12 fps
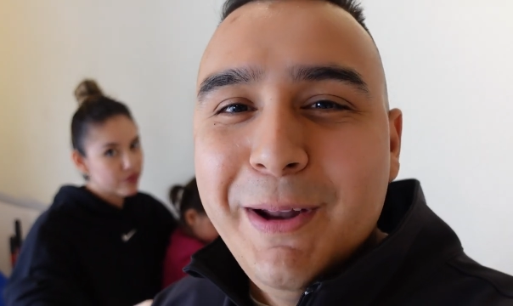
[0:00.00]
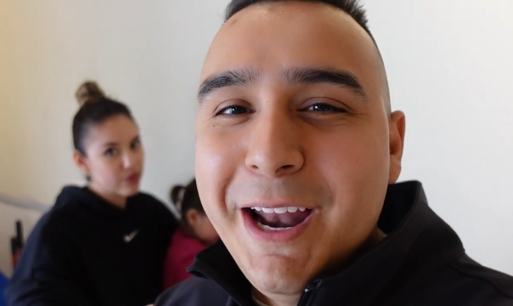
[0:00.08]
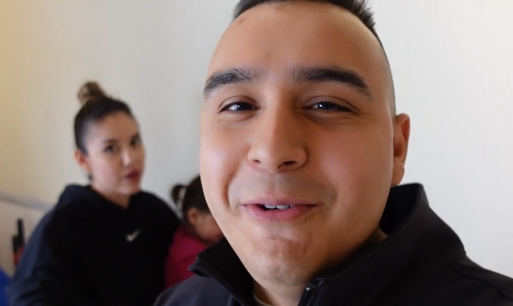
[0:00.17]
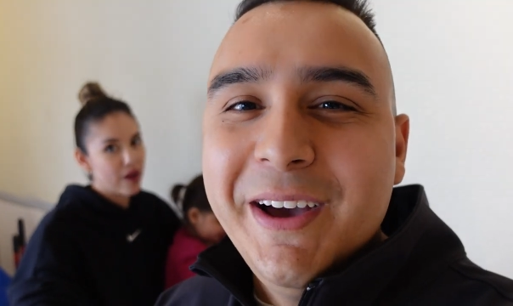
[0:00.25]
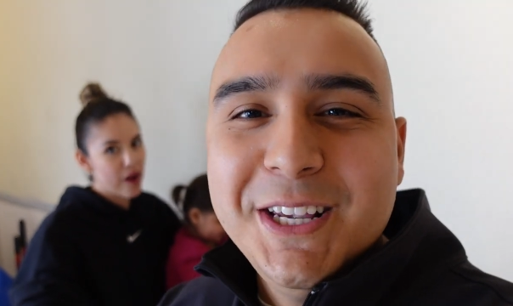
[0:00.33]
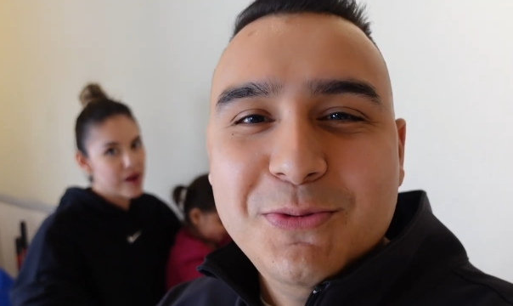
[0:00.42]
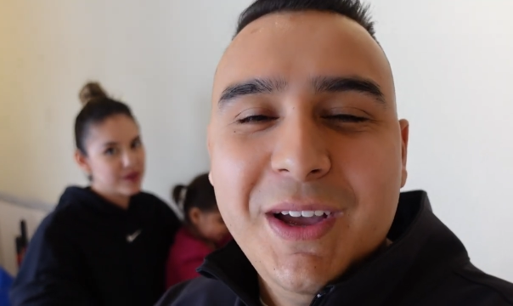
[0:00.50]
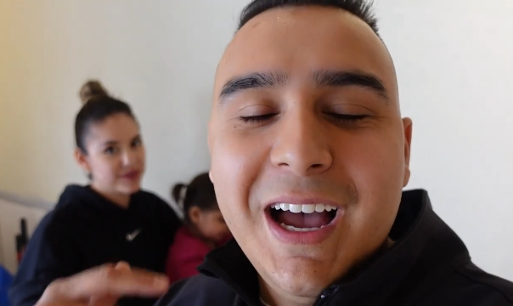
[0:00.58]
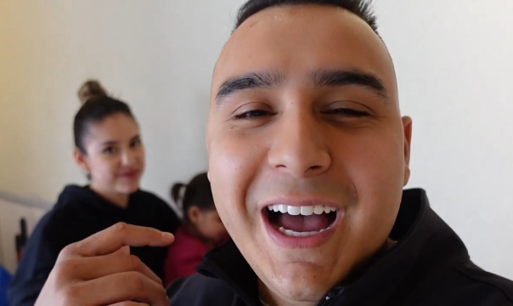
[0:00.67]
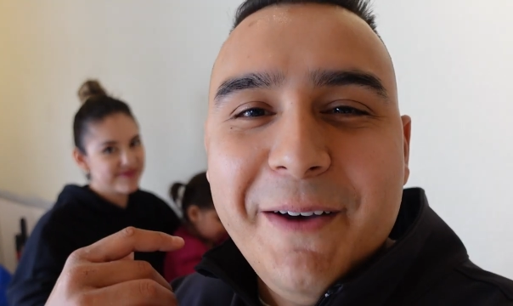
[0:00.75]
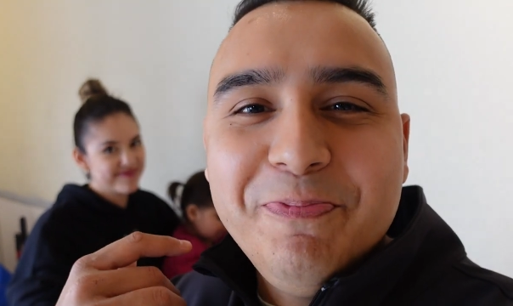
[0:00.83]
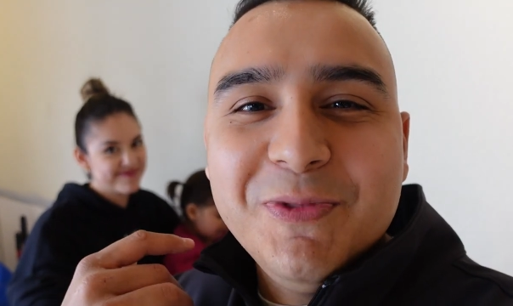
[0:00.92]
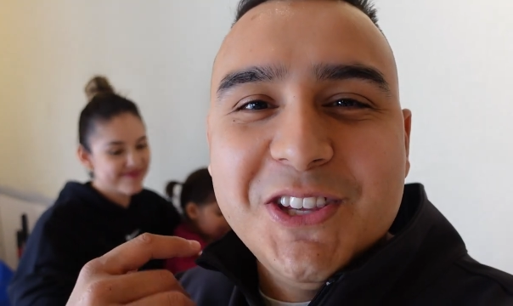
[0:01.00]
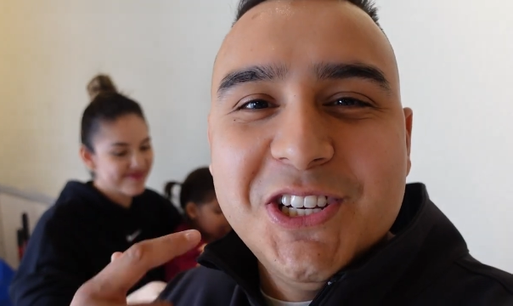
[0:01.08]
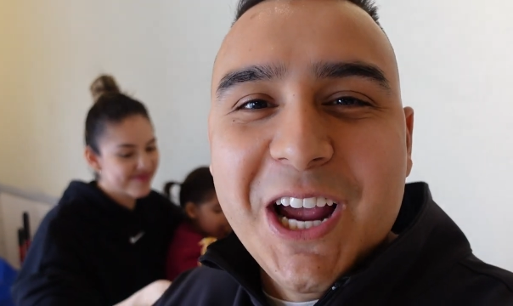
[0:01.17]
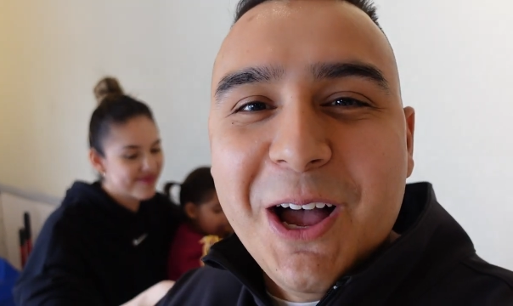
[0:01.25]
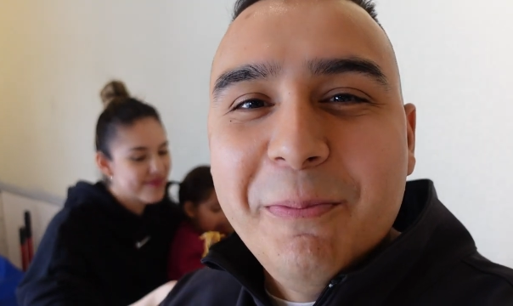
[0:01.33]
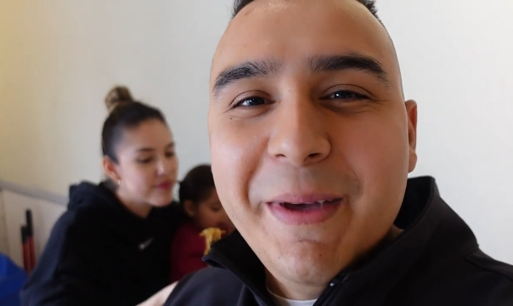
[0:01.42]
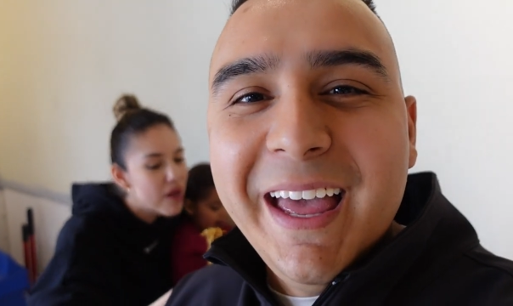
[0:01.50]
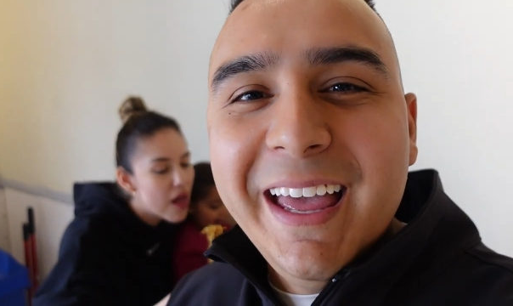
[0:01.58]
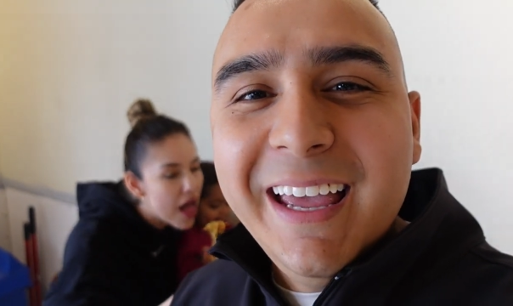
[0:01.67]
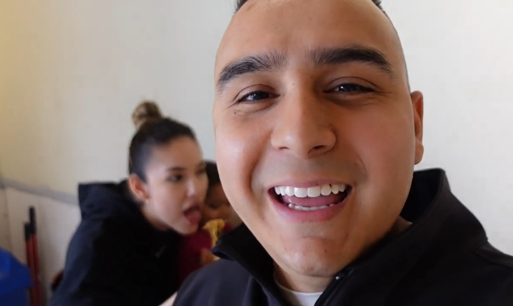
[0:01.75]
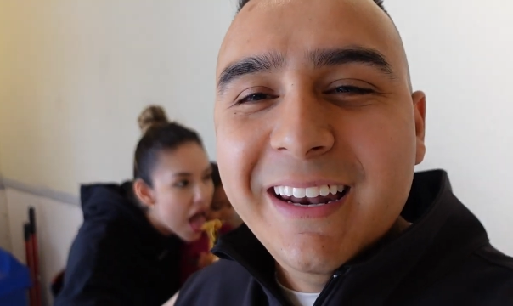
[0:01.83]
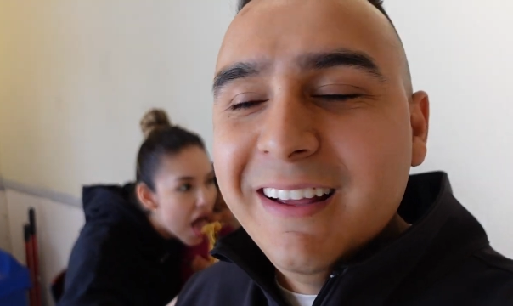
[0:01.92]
Speaker 1: But anyways, we got chow mein.